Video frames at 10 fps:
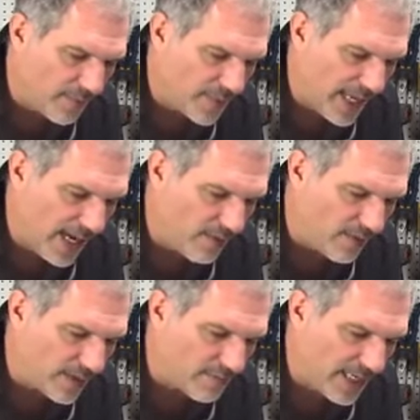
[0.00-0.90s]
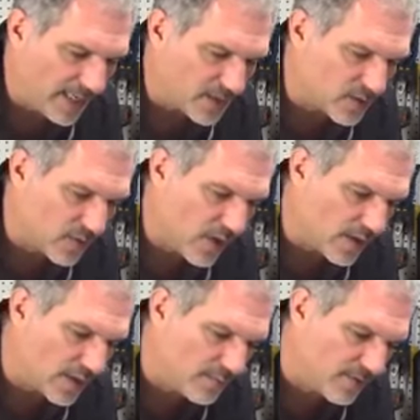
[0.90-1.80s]
Now I'm going to make it
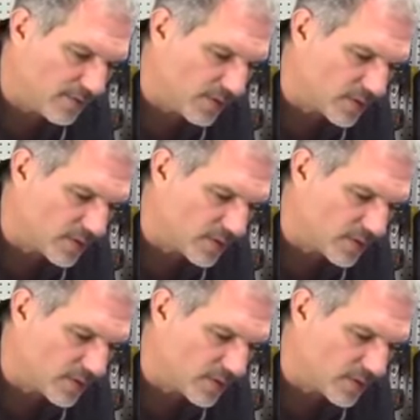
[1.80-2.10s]
stronger than before.